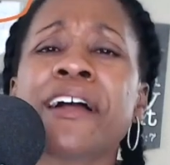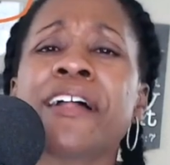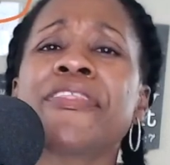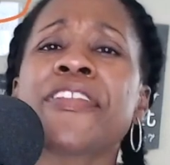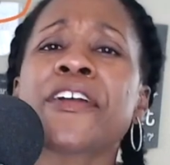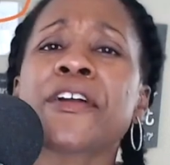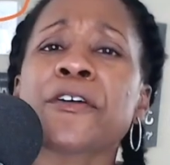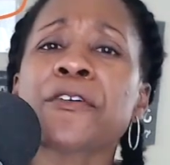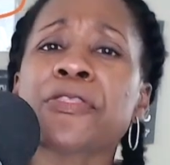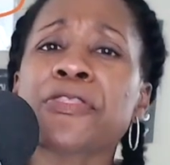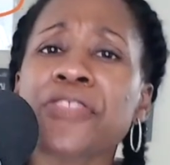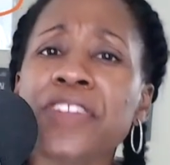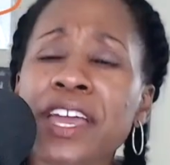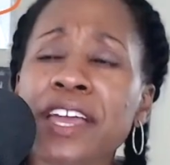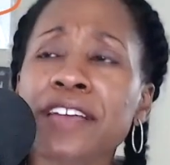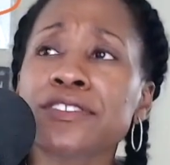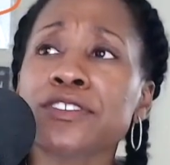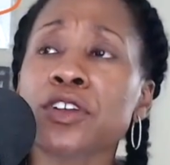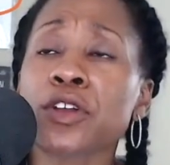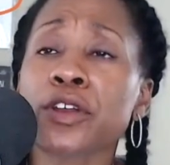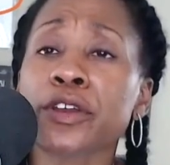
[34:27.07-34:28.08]
There are
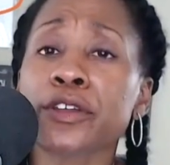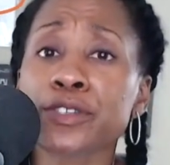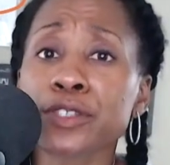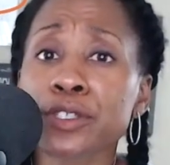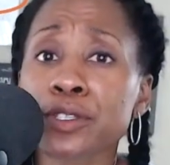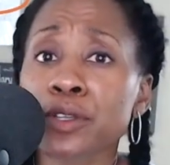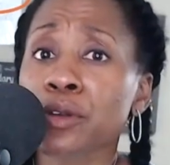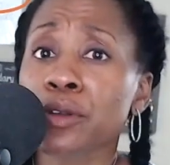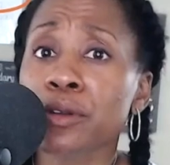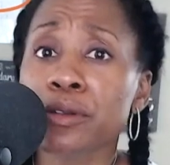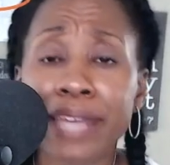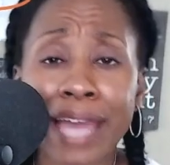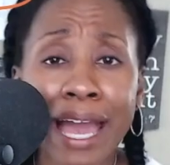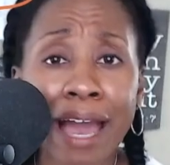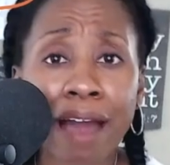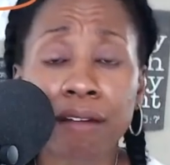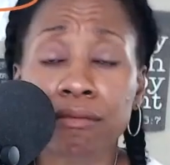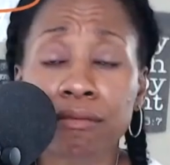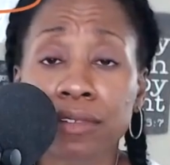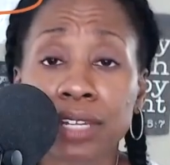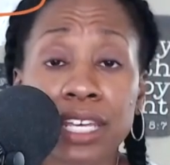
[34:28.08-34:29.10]
things that are going to slow you
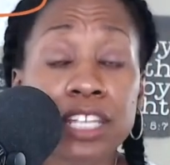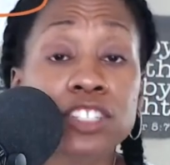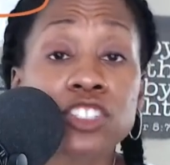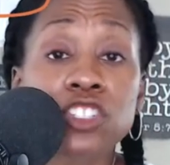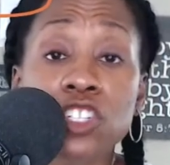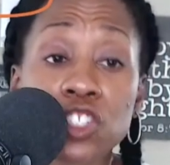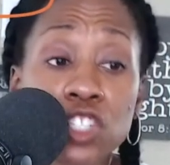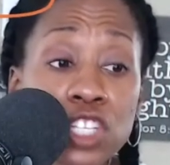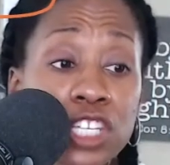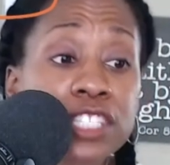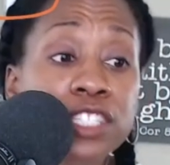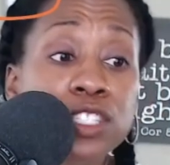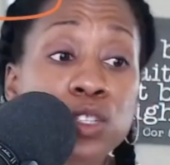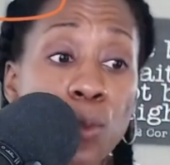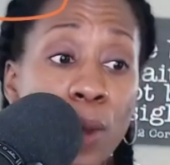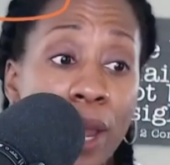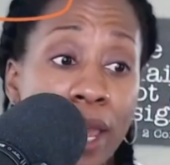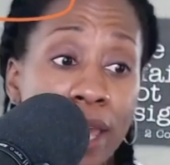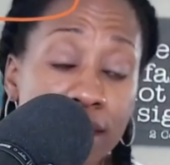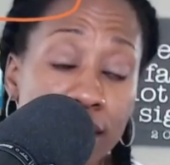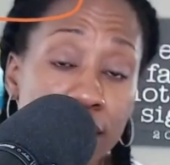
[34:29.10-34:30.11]
down. It just is the
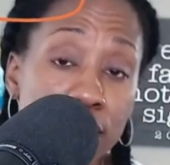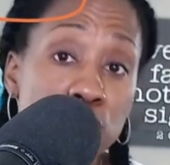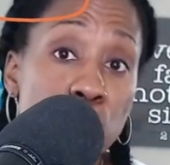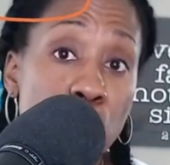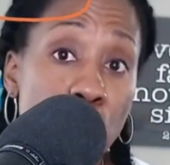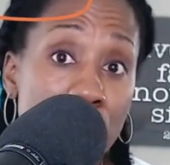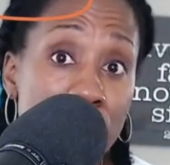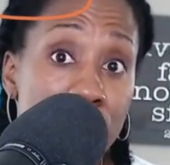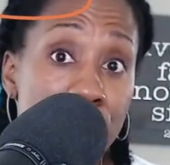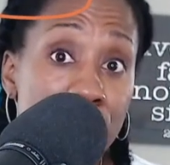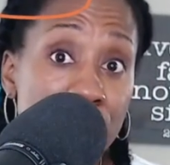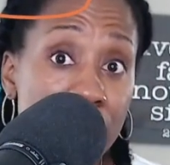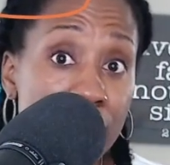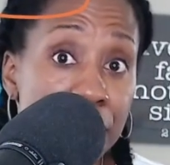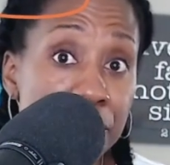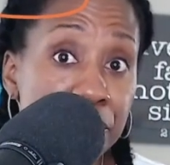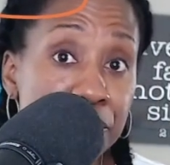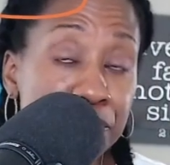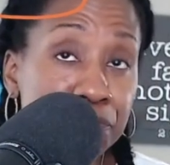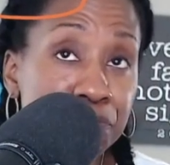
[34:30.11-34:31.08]
way that's going to be.